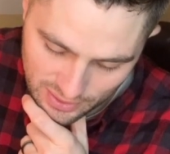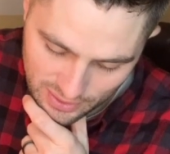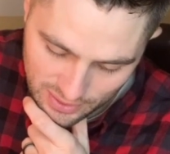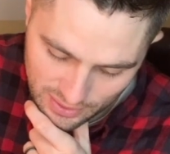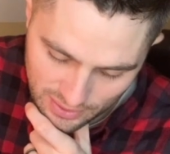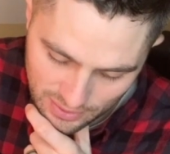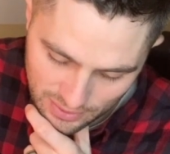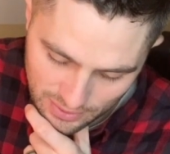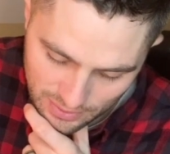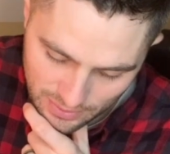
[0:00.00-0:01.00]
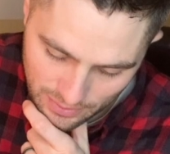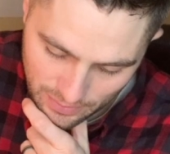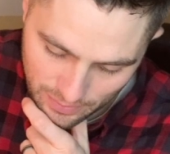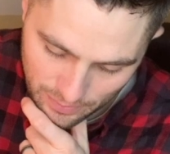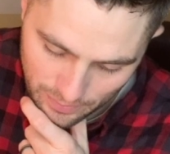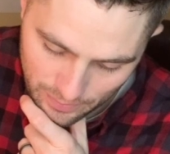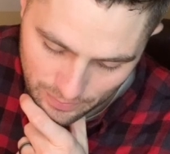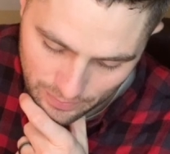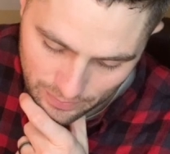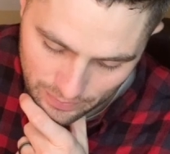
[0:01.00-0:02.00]

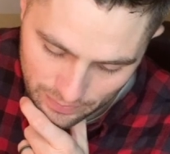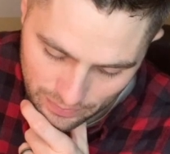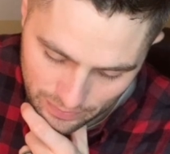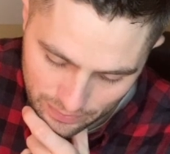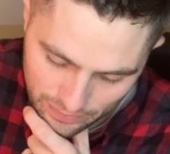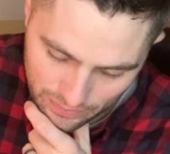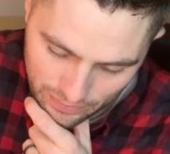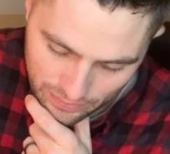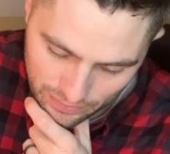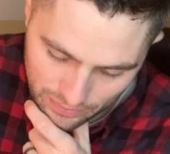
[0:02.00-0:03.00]
(no one is talking)